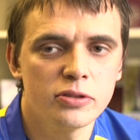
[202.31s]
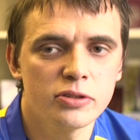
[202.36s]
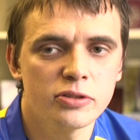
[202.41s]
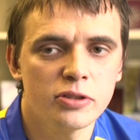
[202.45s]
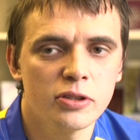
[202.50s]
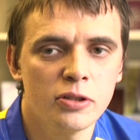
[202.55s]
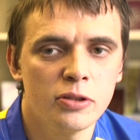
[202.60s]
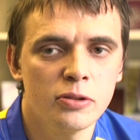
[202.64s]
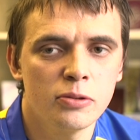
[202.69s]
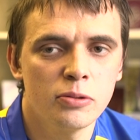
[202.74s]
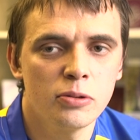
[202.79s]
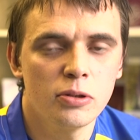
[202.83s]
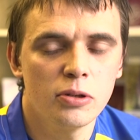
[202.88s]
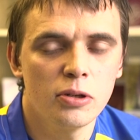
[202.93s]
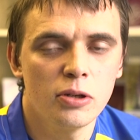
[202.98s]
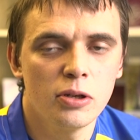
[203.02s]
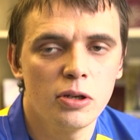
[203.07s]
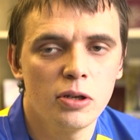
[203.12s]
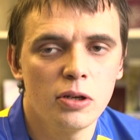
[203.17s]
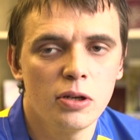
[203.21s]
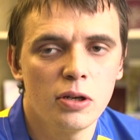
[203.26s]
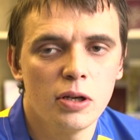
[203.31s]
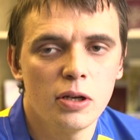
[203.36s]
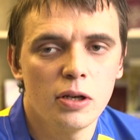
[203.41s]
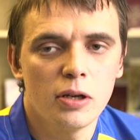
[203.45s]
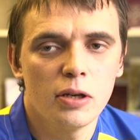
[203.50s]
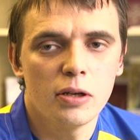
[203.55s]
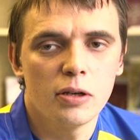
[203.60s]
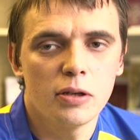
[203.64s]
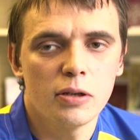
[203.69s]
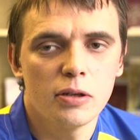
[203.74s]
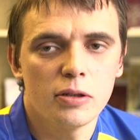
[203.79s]
So
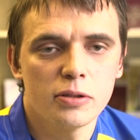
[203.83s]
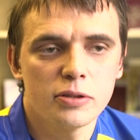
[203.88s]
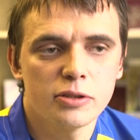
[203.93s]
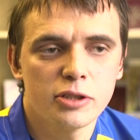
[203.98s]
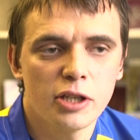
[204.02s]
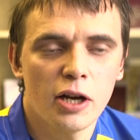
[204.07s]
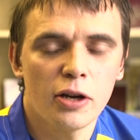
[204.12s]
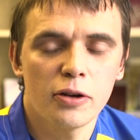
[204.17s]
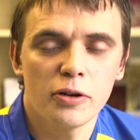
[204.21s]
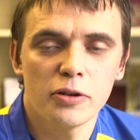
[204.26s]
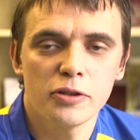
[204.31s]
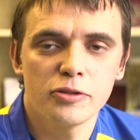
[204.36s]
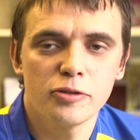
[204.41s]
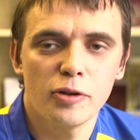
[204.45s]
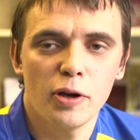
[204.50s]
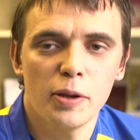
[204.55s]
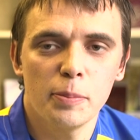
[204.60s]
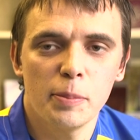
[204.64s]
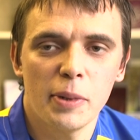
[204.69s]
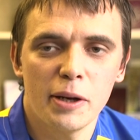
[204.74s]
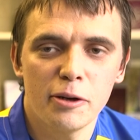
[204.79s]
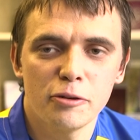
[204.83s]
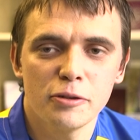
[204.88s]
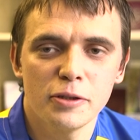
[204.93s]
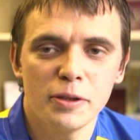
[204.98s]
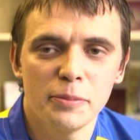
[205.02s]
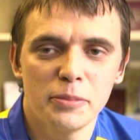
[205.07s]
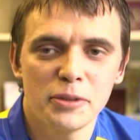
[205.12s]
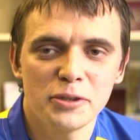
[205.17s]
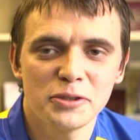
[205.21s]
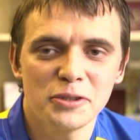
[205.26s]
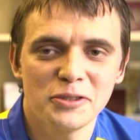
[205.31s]
now I'm going to try
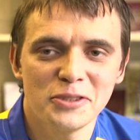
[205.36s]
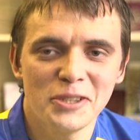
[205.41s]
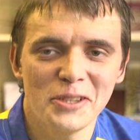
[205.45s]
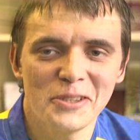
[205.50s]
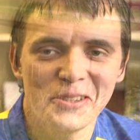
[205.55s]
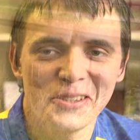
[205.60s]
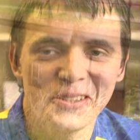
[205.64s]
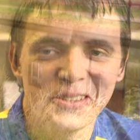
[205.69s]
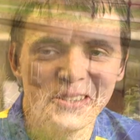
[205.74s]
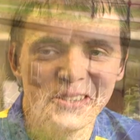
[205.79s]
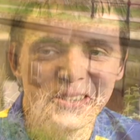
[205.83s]
Paralympics instead.